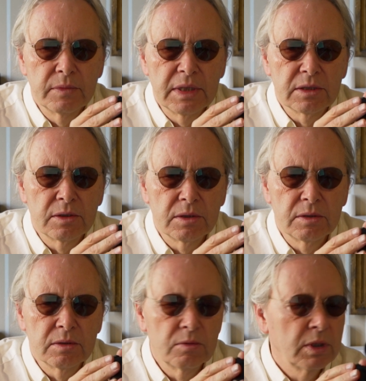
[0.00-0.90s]
That's
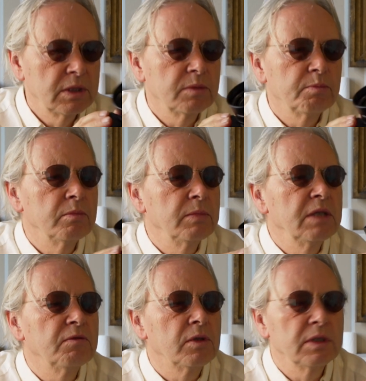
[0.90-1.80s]
not what it's made
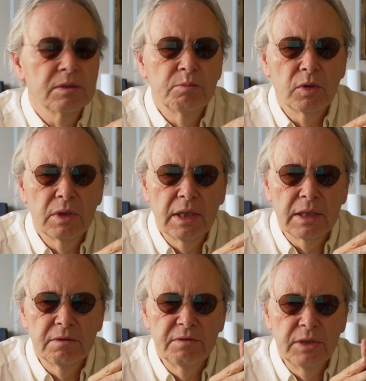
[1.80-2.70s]
for. It's more
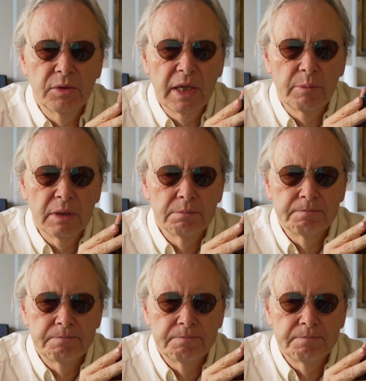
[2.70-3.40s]
like a video camera.